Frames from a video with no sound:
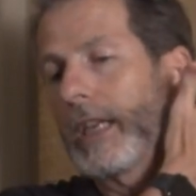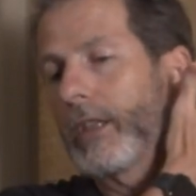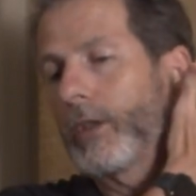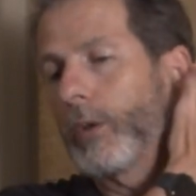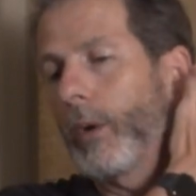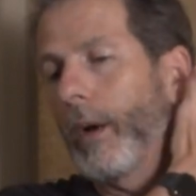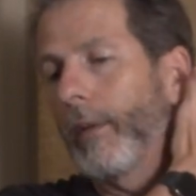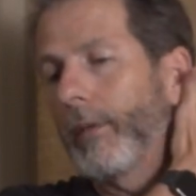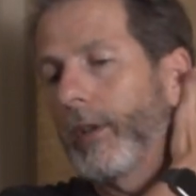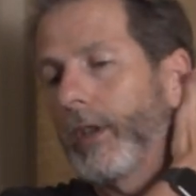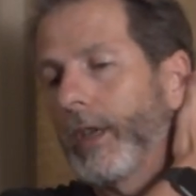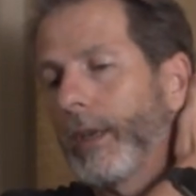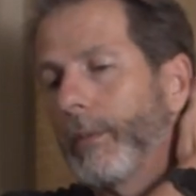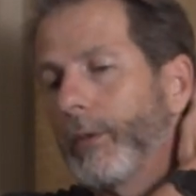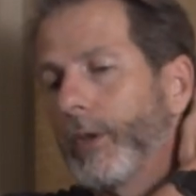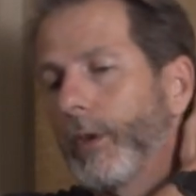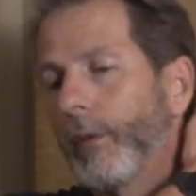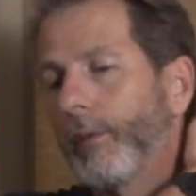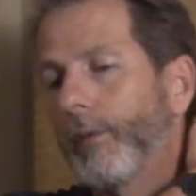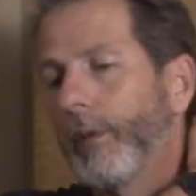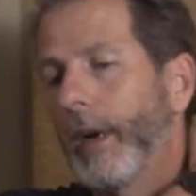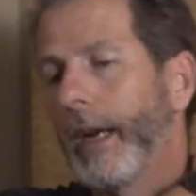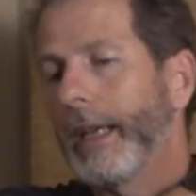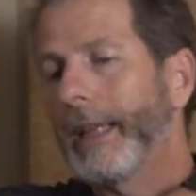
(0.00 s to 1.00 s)
So oftentimes you'll
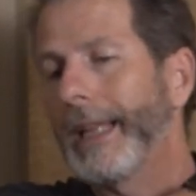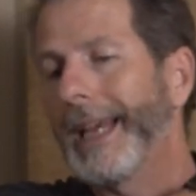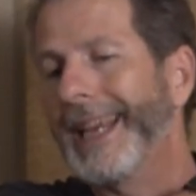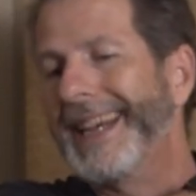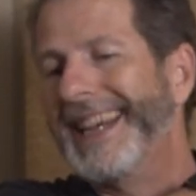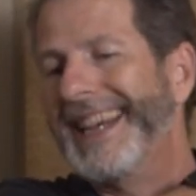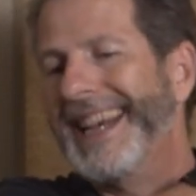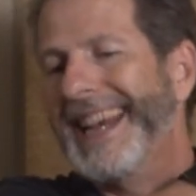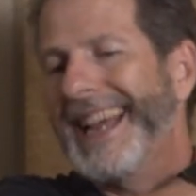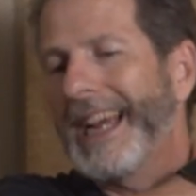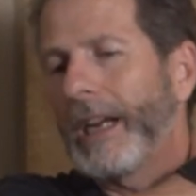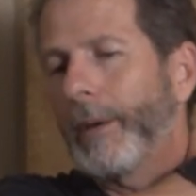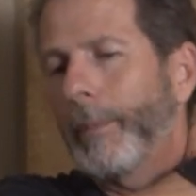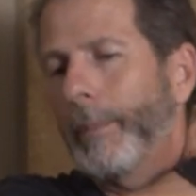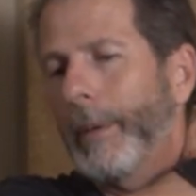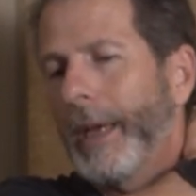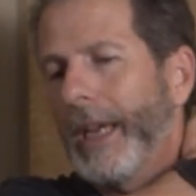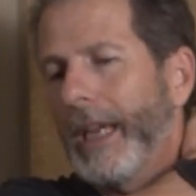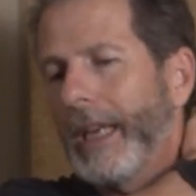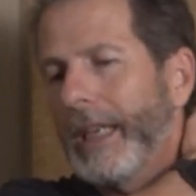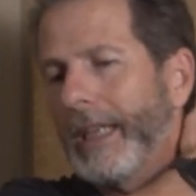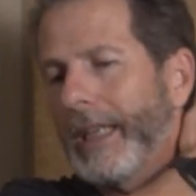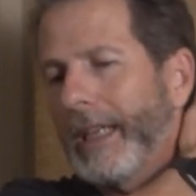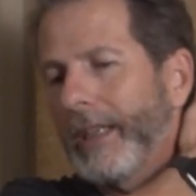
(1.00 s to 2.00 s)
find that neck
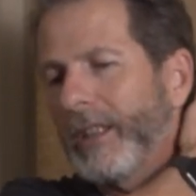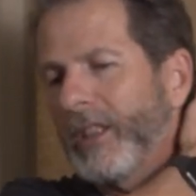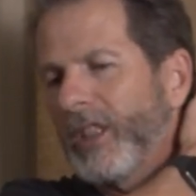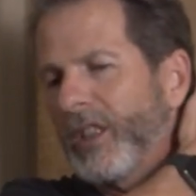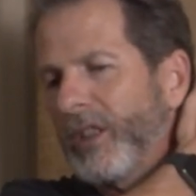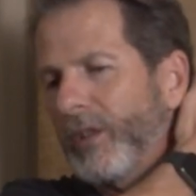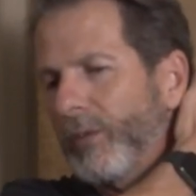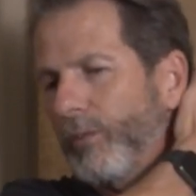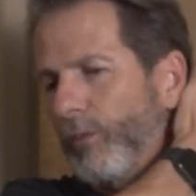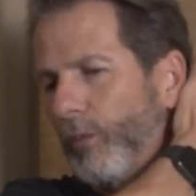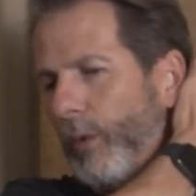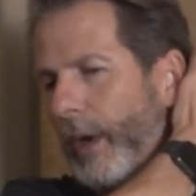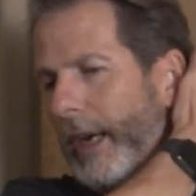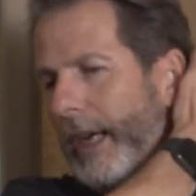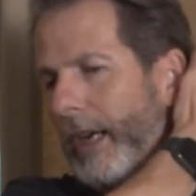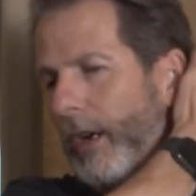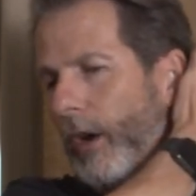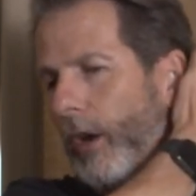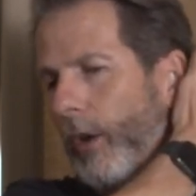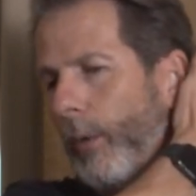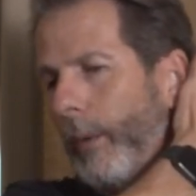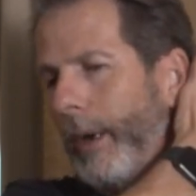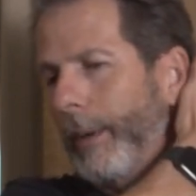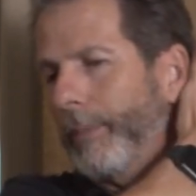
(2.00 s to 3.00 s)
pain gets running
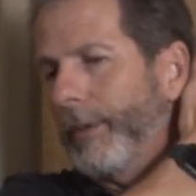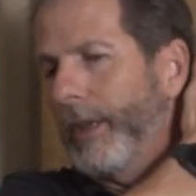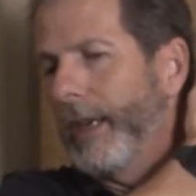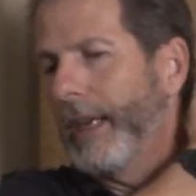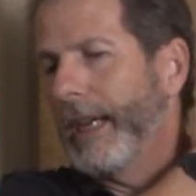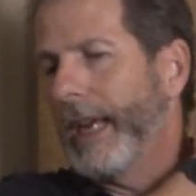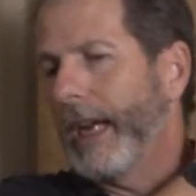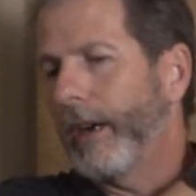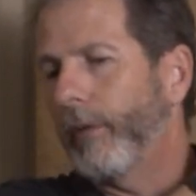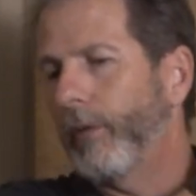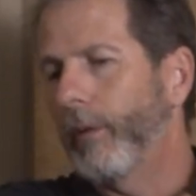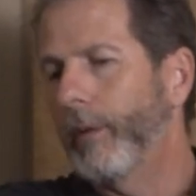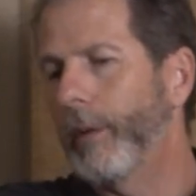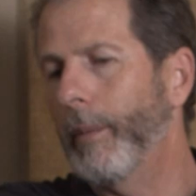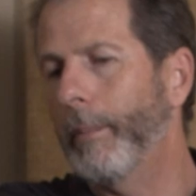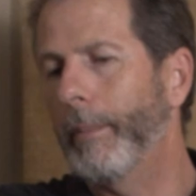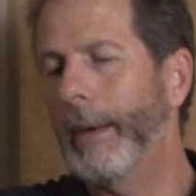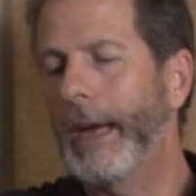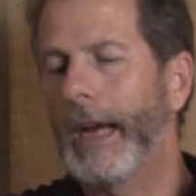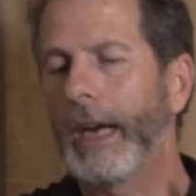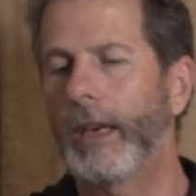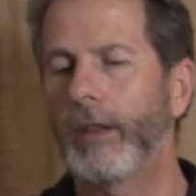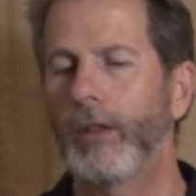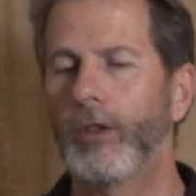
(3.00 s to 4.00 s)
all the way up the neck from the
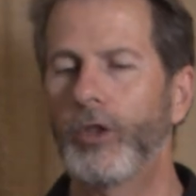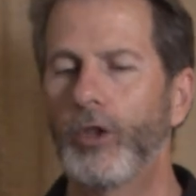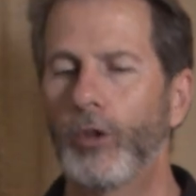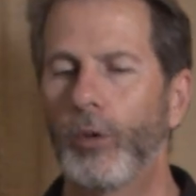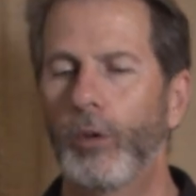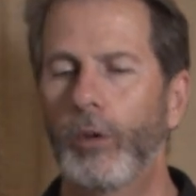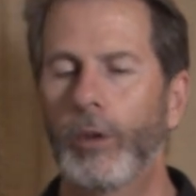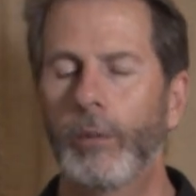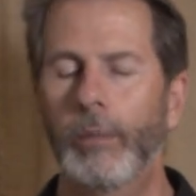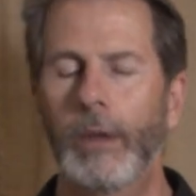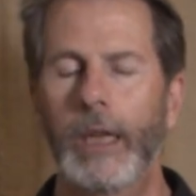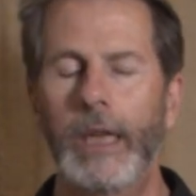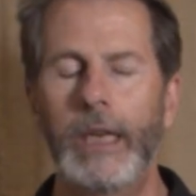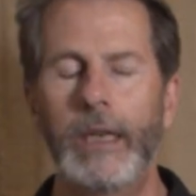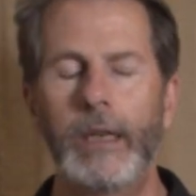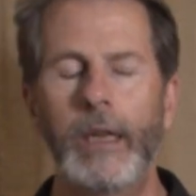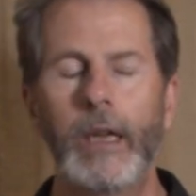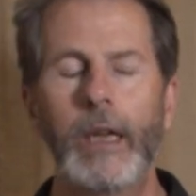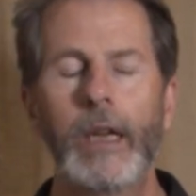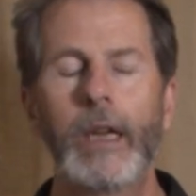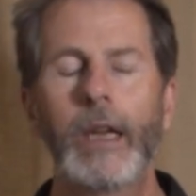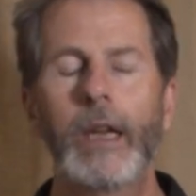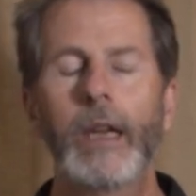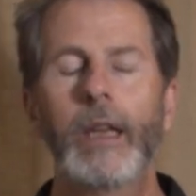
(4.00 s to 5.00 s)
back of the shoulder blade.
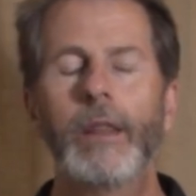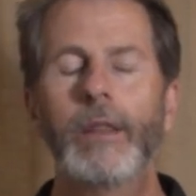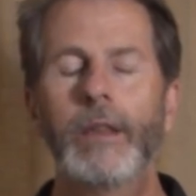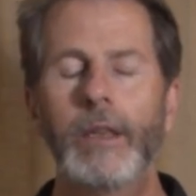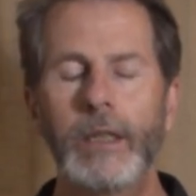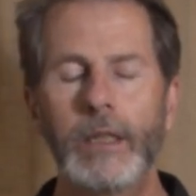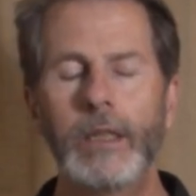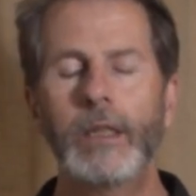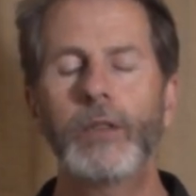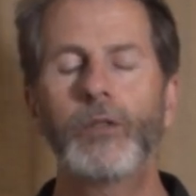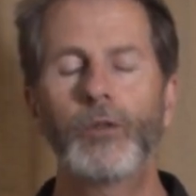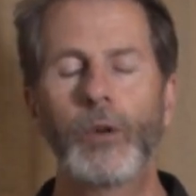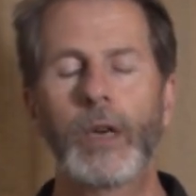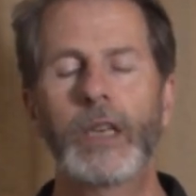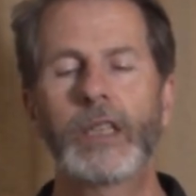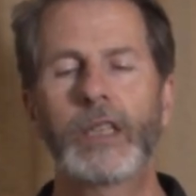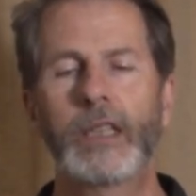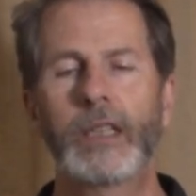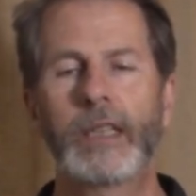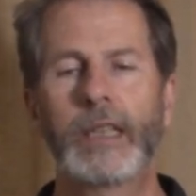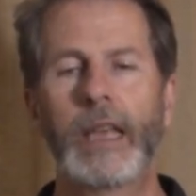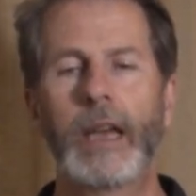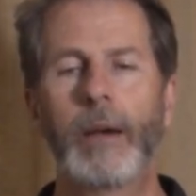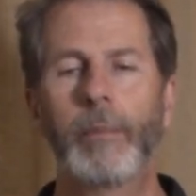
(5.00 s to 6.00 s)
This
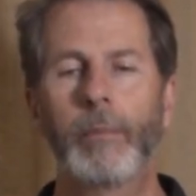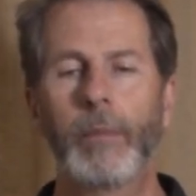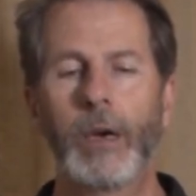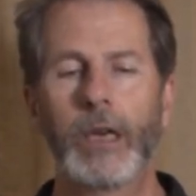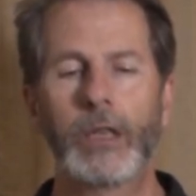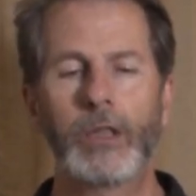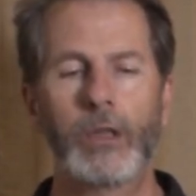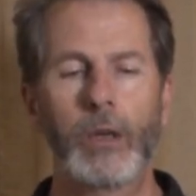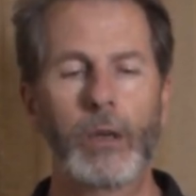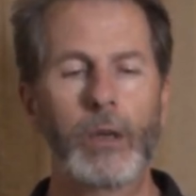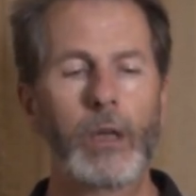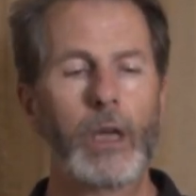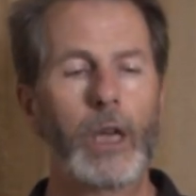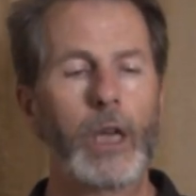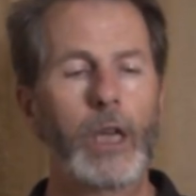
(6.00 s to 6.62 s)
addresses that muscle.